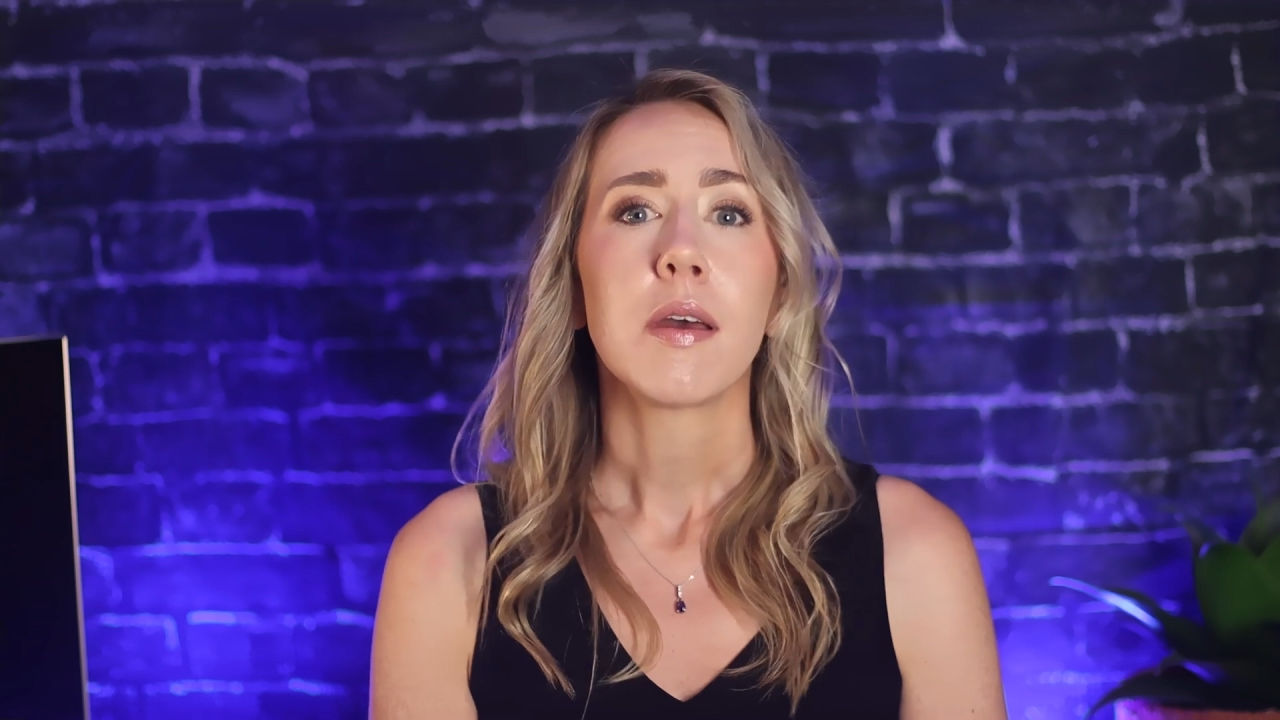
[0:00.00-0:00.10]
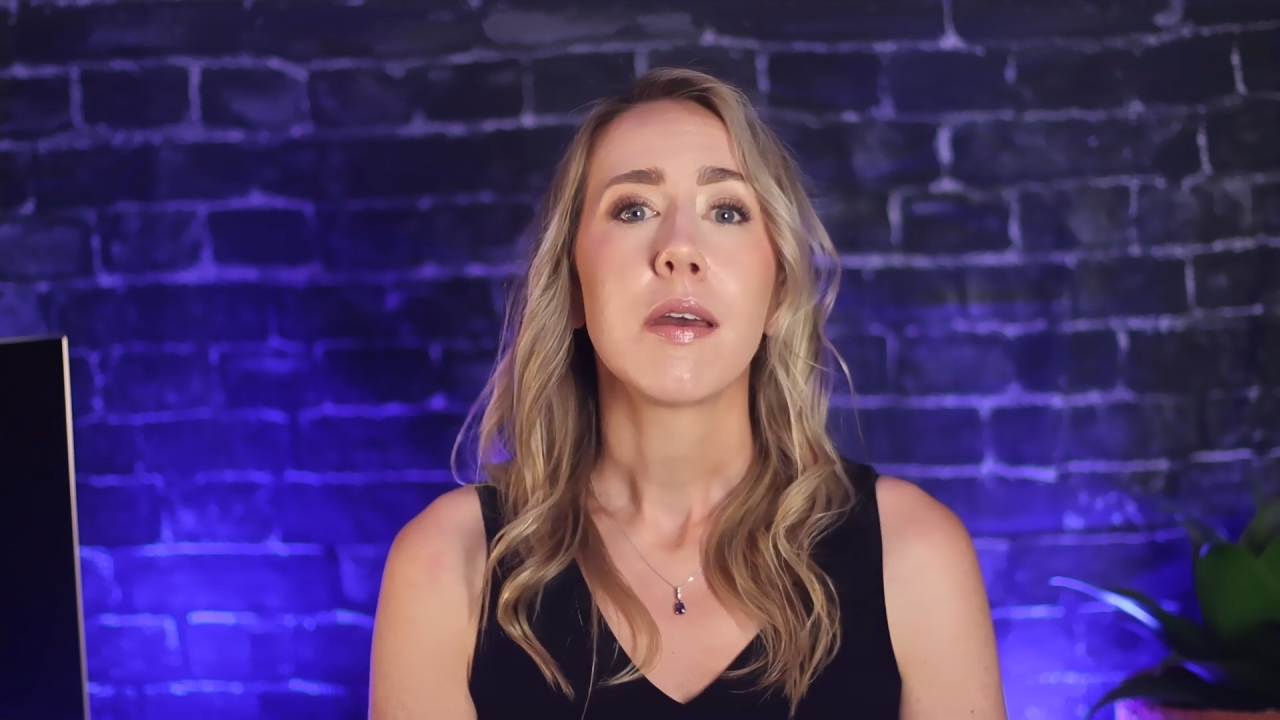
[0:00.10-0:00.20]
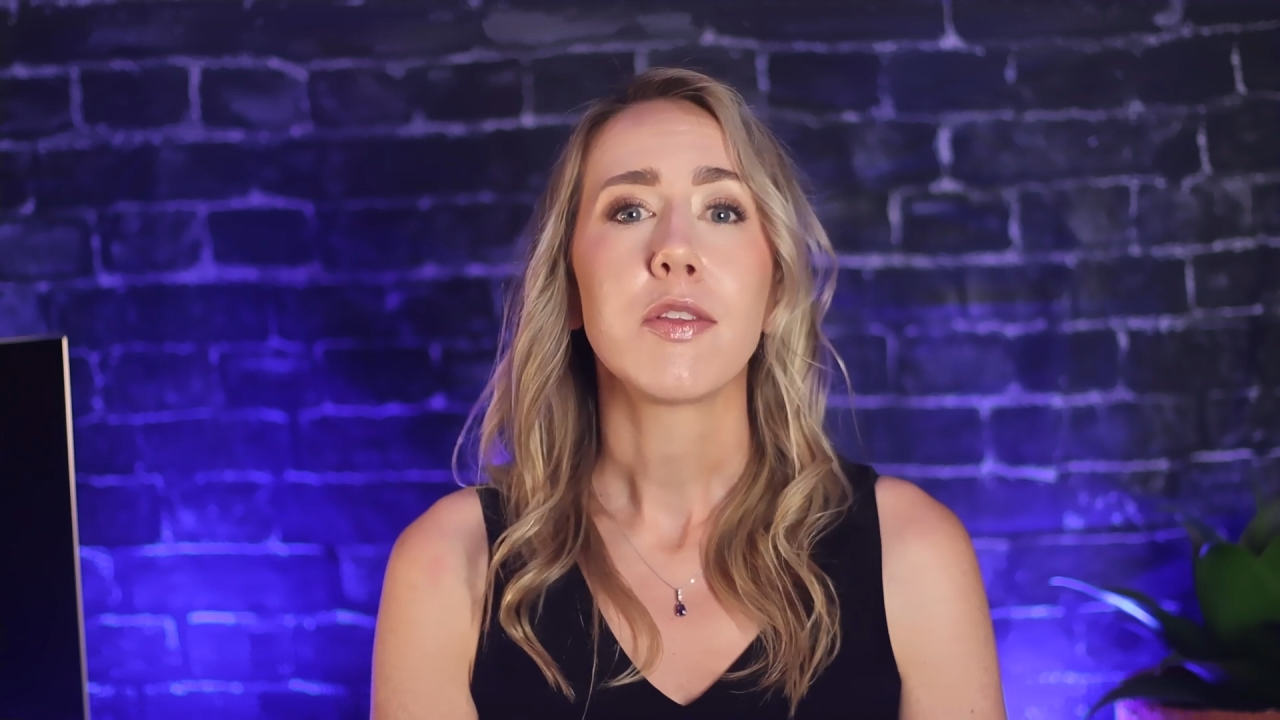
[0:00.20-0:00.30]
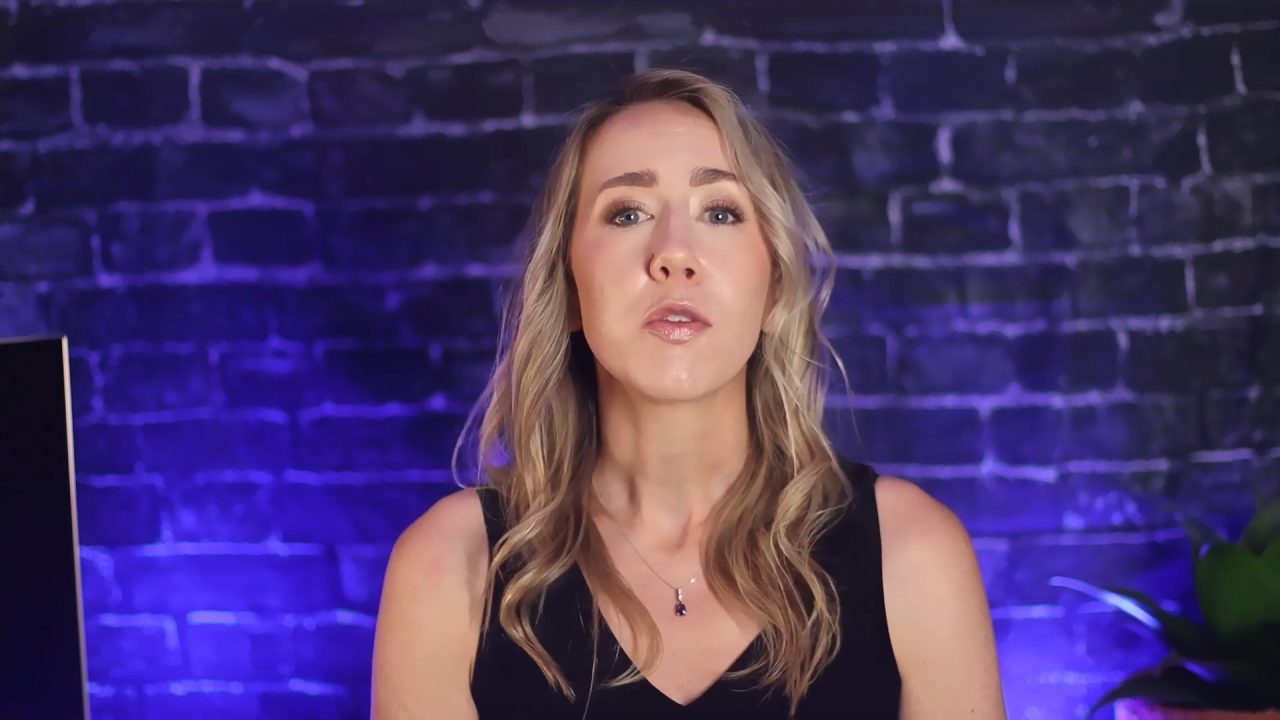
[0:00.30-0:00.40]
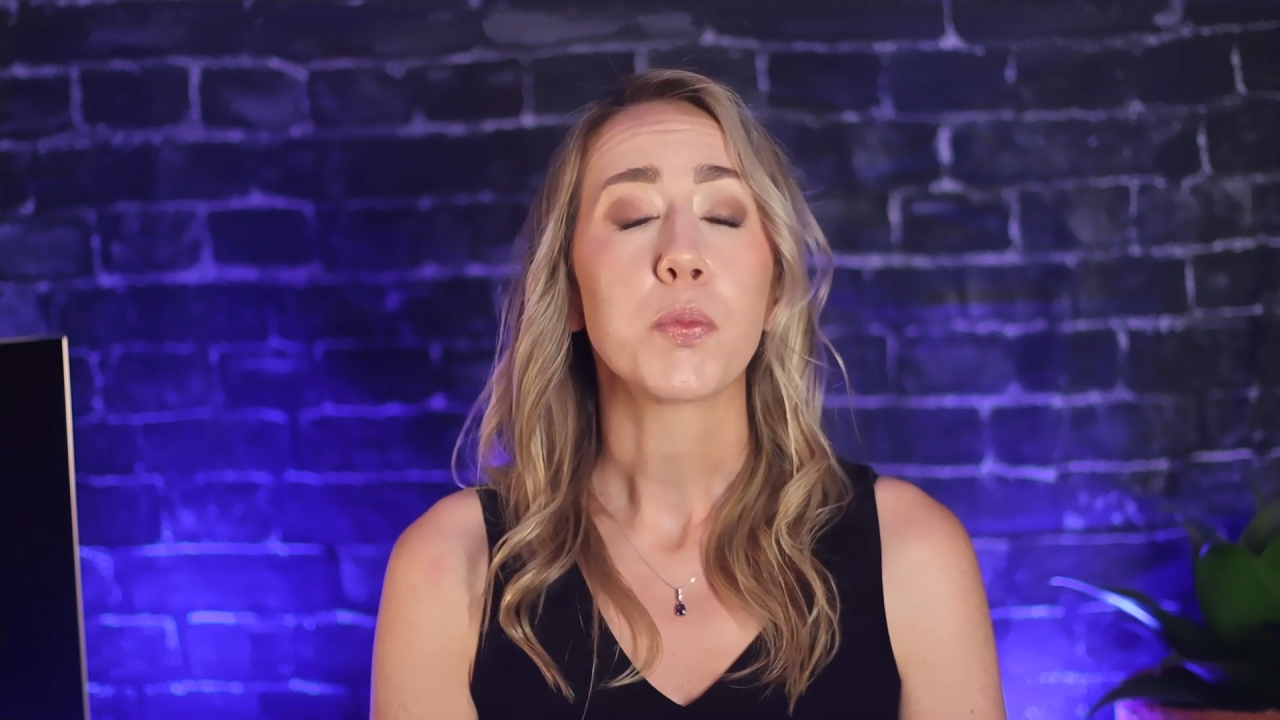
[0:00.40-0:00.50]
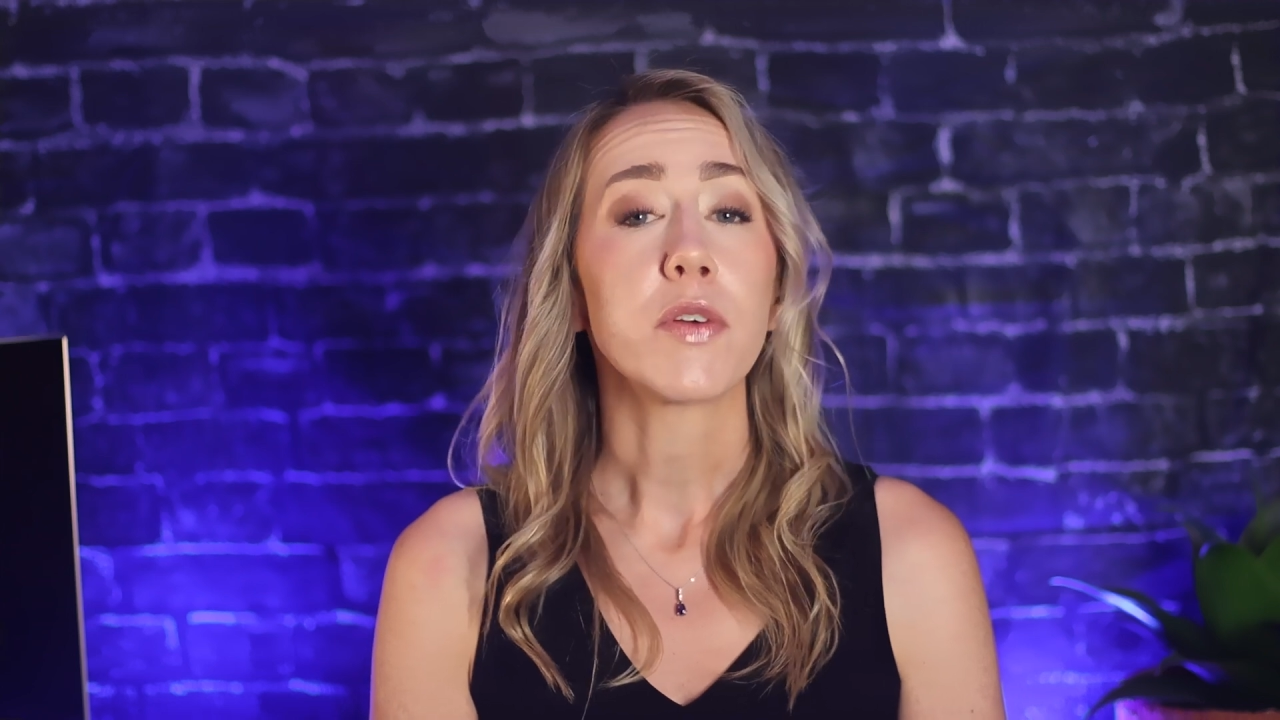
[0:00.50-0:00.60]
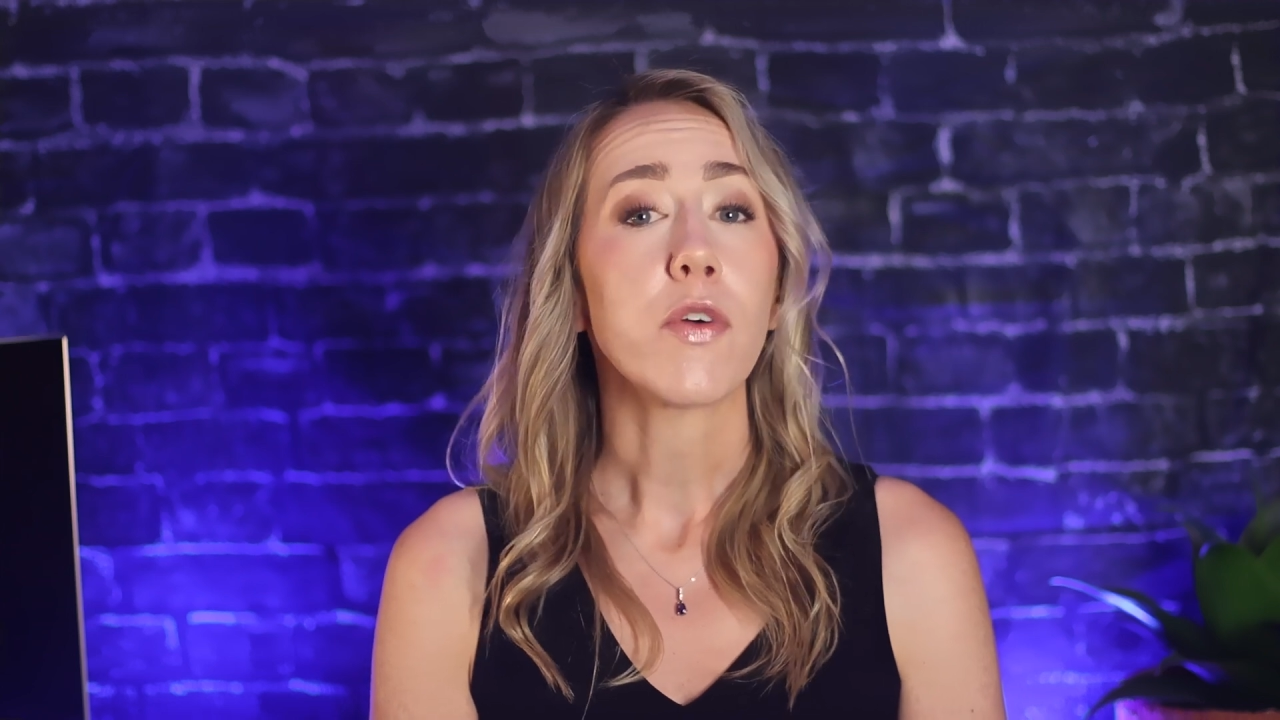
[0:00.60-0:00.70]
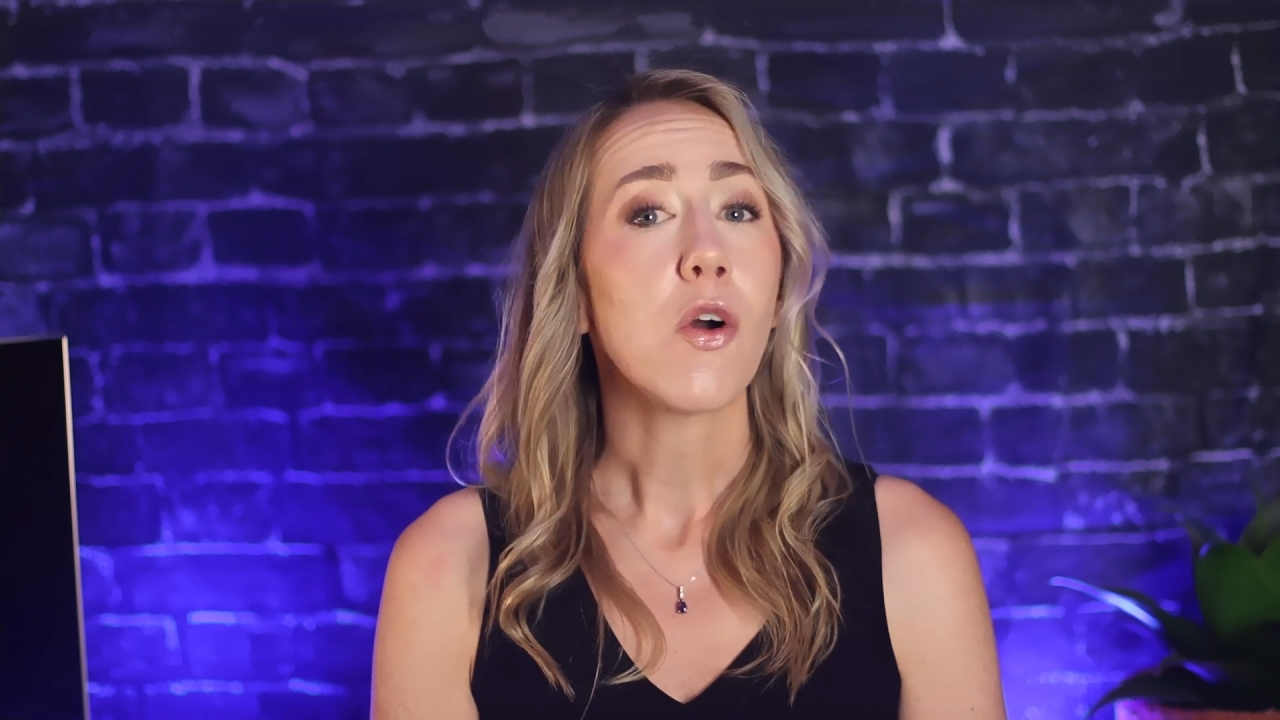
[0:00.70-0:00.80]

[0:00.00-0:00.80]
In this brief